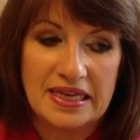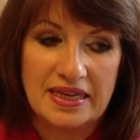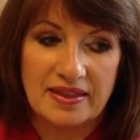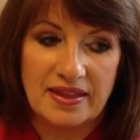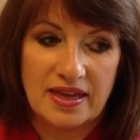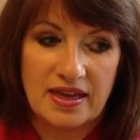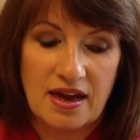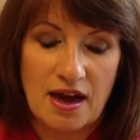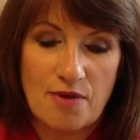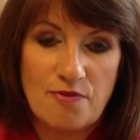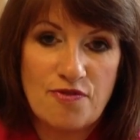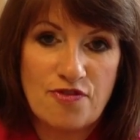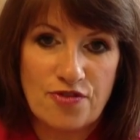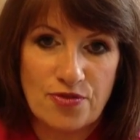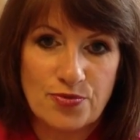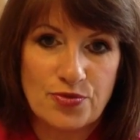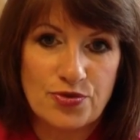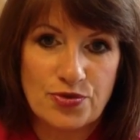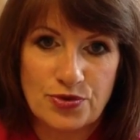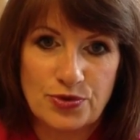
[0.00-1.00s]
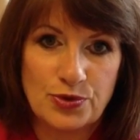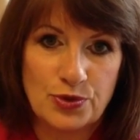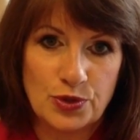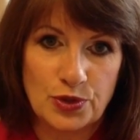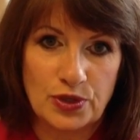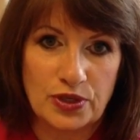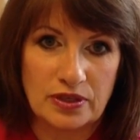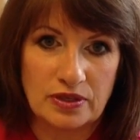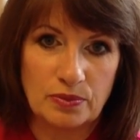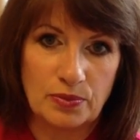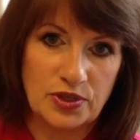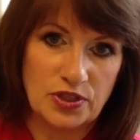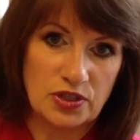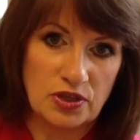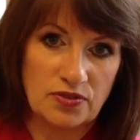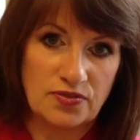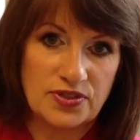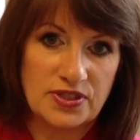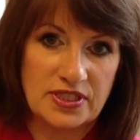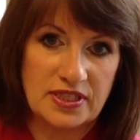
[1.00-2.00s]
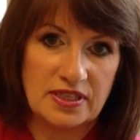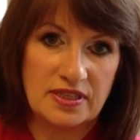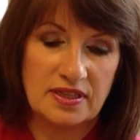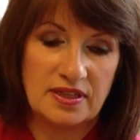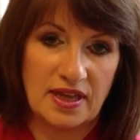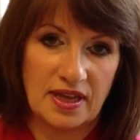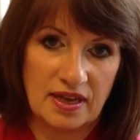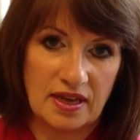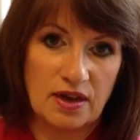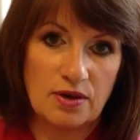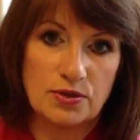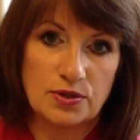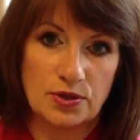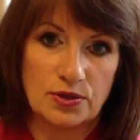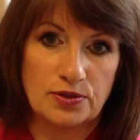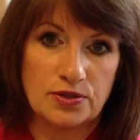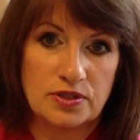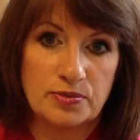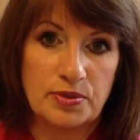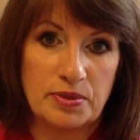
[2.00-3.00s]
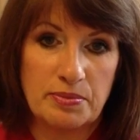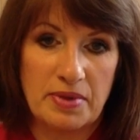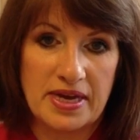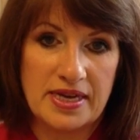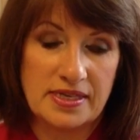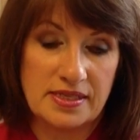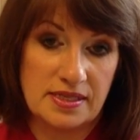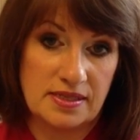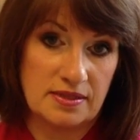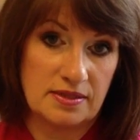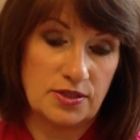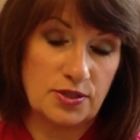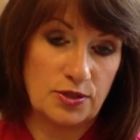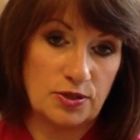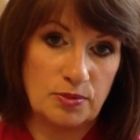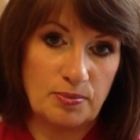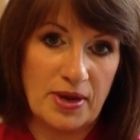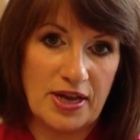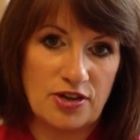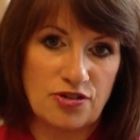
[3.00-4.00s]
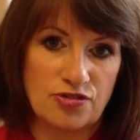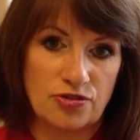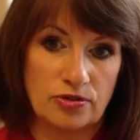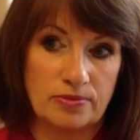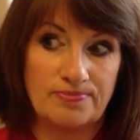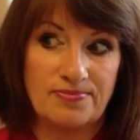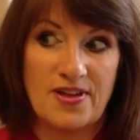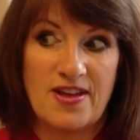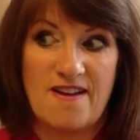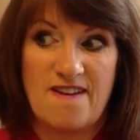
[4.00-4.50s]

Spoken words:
they come from crude oil, which obviously then goes on to be made into petrol.